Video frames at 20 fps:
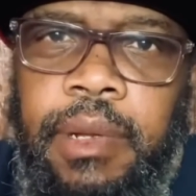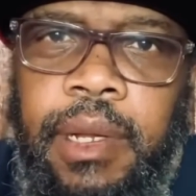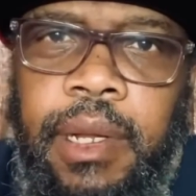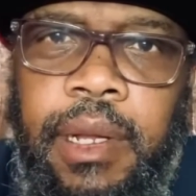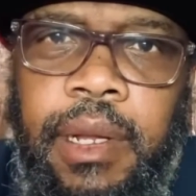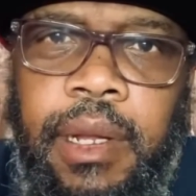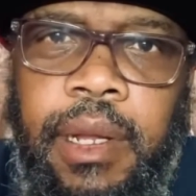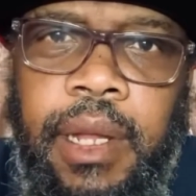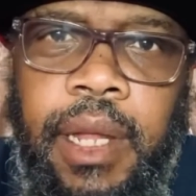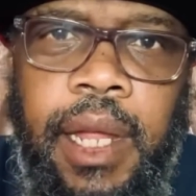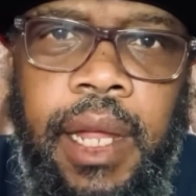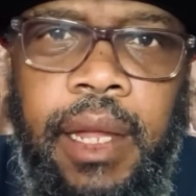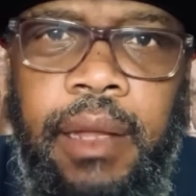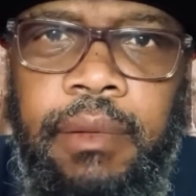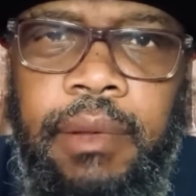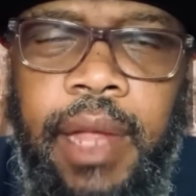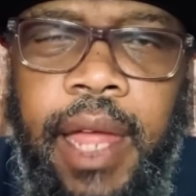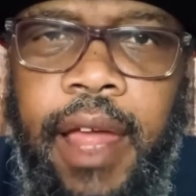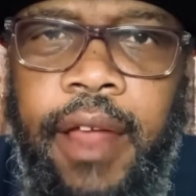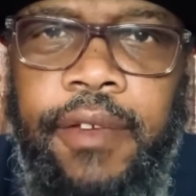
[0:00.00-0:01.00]
And
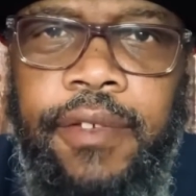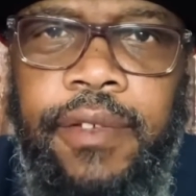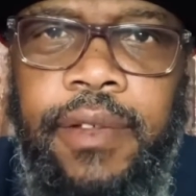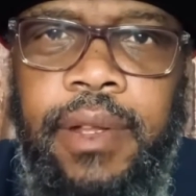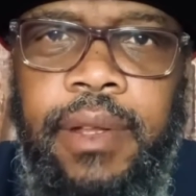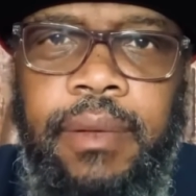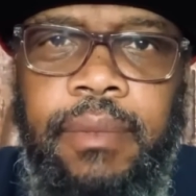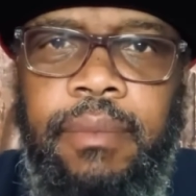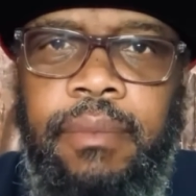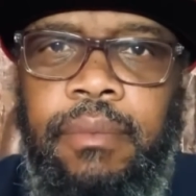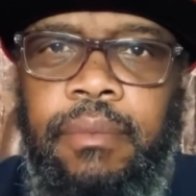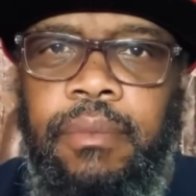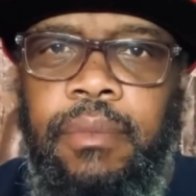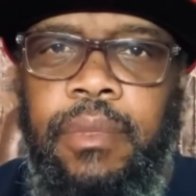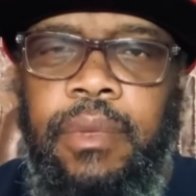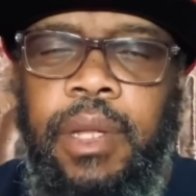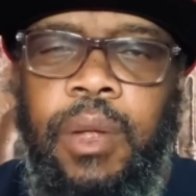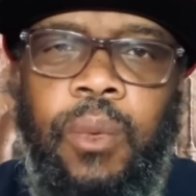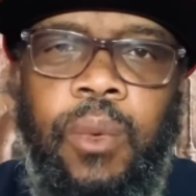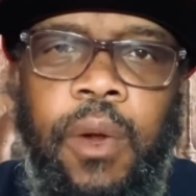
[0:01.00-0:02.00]
actually, it
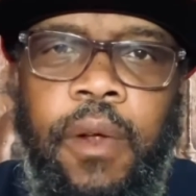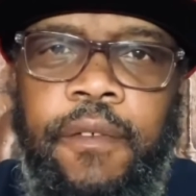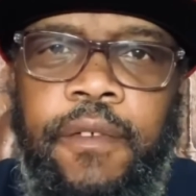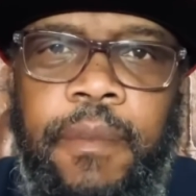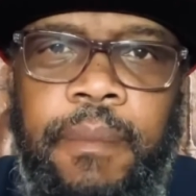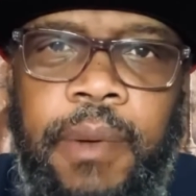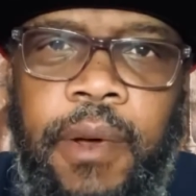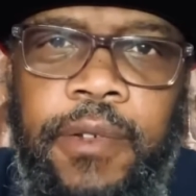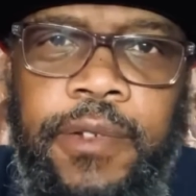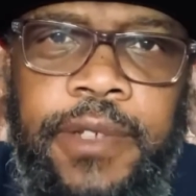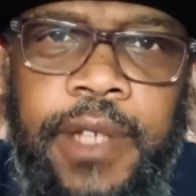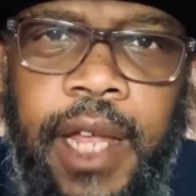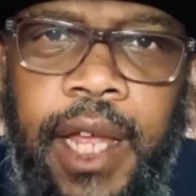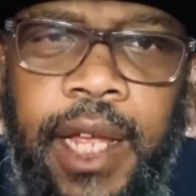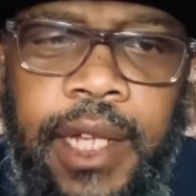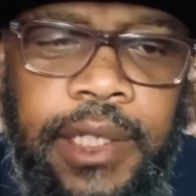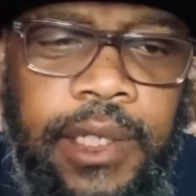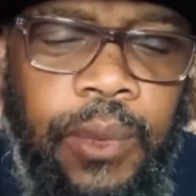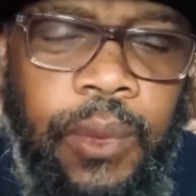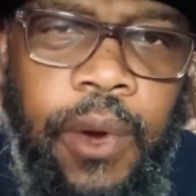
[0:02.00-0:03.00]
worked for both sides.
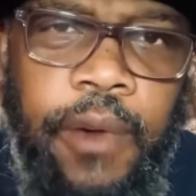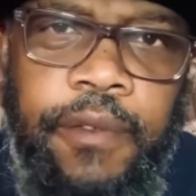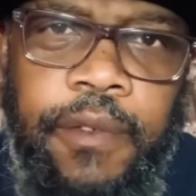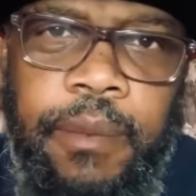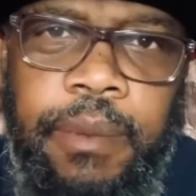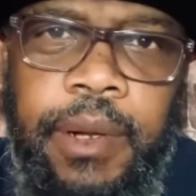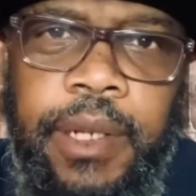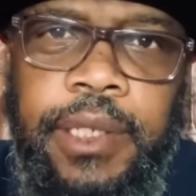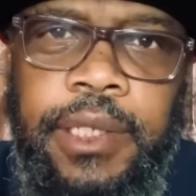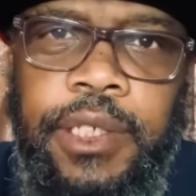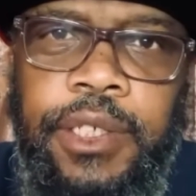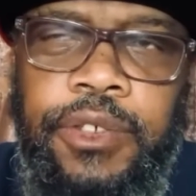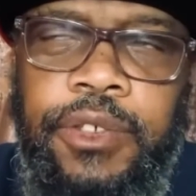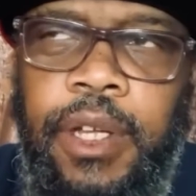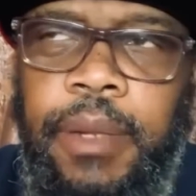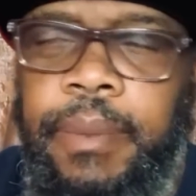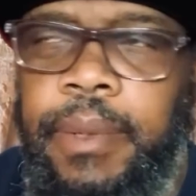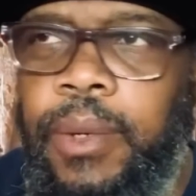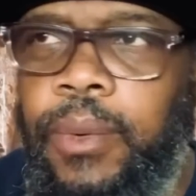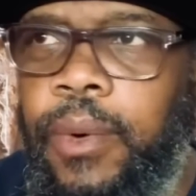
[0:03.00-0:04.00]
It worked for President Trump
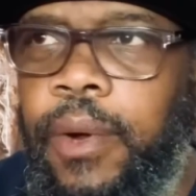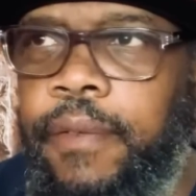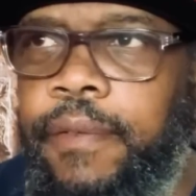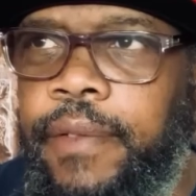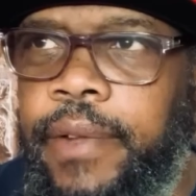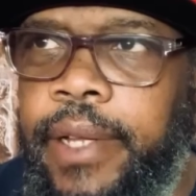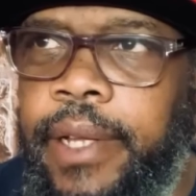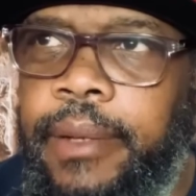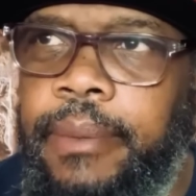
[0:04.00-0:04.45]
and it worked for them.